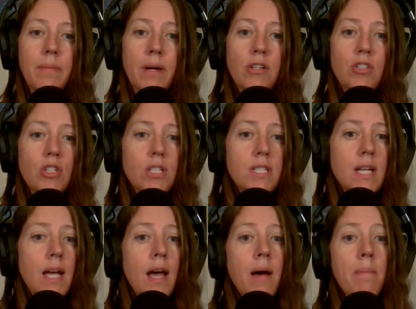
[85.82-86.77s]
just
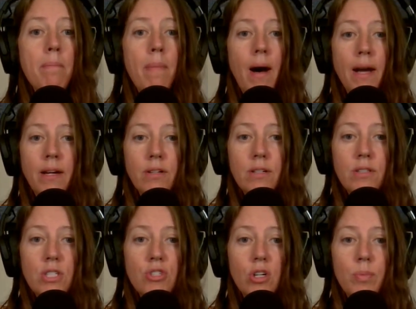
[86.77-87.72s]
minor
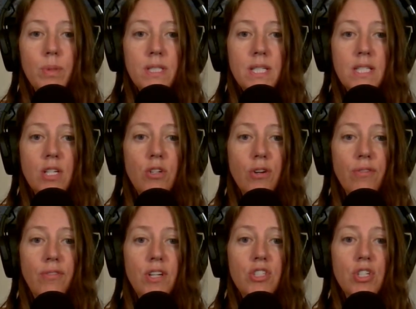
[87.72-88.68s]
disturbances in your
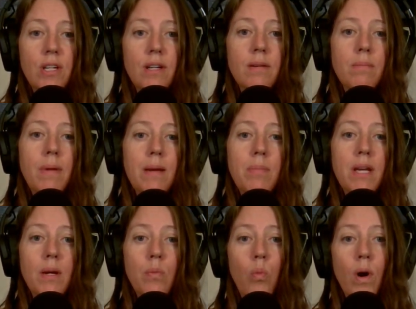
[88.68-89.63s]
vision, maybe
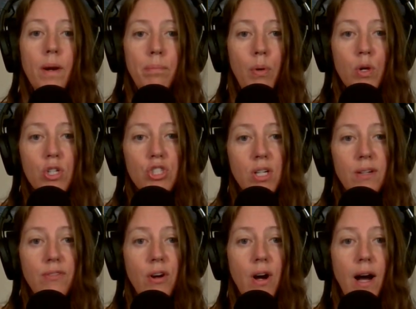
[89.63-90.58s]
in one portion
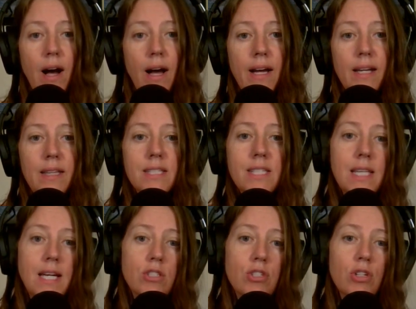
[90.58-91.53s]
of your eye, the
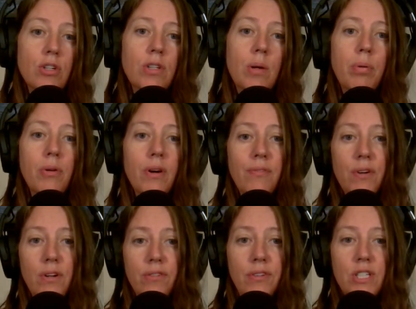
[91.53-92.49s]
center, the
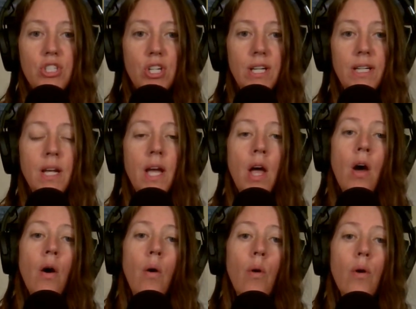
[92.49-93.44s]
peripheral vision,
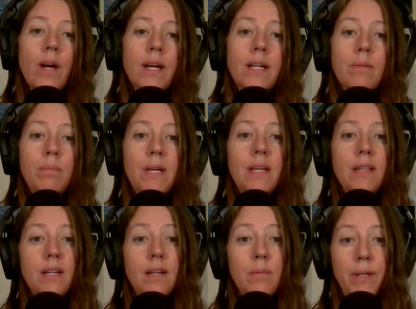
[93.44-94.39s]
or it can be
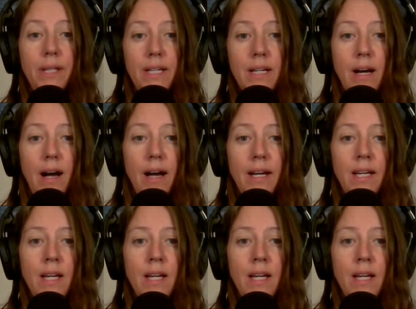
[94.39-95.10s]
the complete eye.